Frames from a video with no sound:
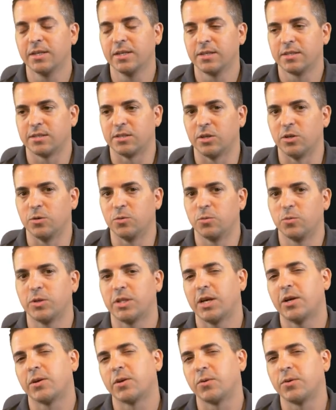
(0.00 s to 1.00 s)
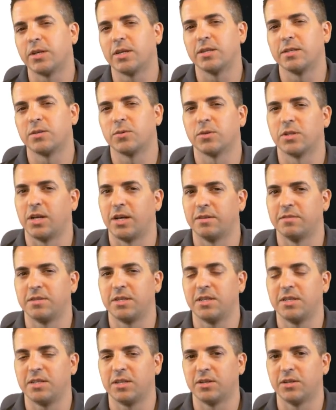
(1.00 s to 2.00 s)
So without going into a lot of
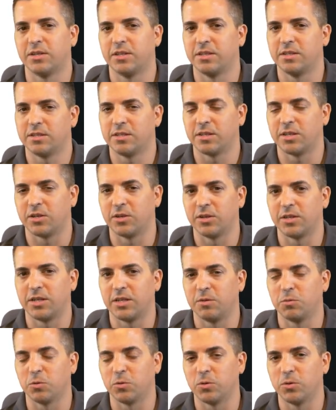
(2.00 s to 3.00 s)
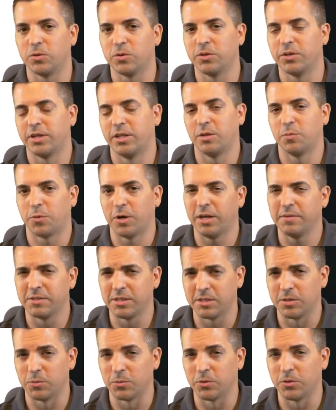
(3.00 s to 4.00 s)
detail on the security rule and the
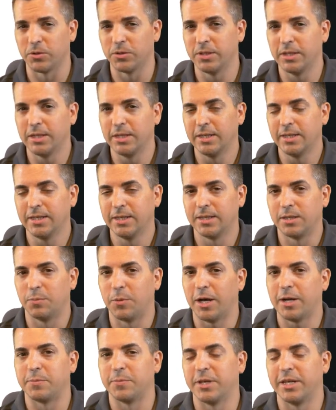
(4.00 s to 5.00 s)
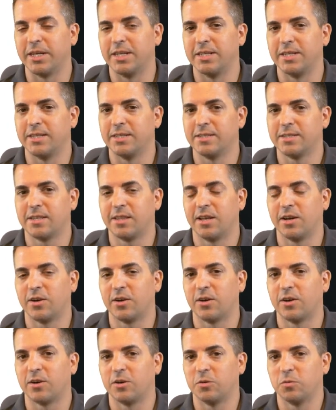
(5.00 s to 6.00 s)
privacy rule, the bottom line is there
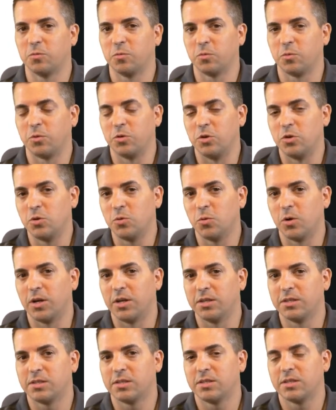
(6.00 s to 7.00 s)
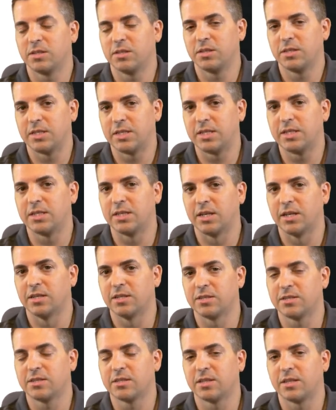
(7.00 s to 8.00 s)
are nuanced
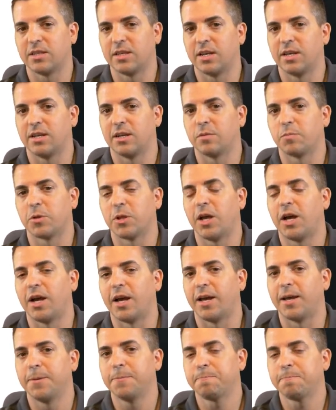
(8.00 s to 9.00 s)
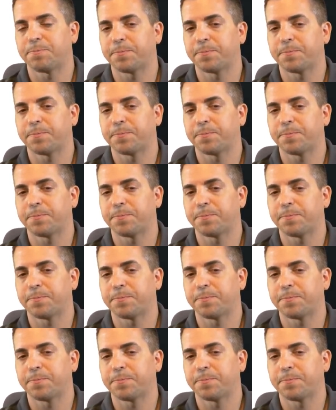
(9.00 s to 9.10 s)
details that apply.